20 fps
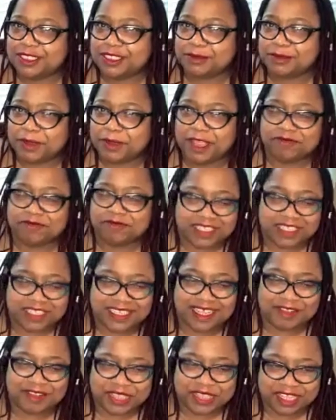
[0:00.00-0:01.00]
some pamphlets
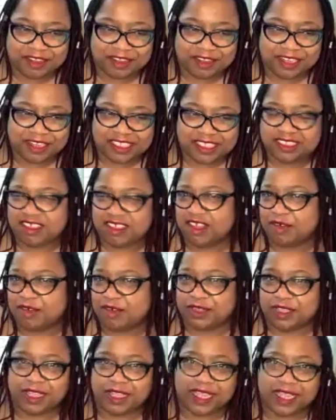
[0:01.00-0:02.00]
out there that I saw where
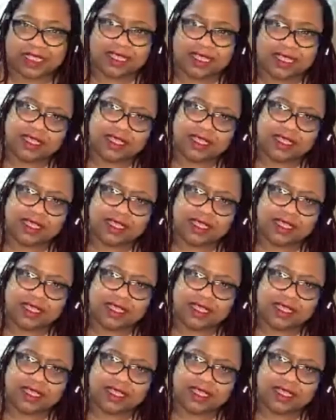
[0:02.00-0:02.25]
they're like,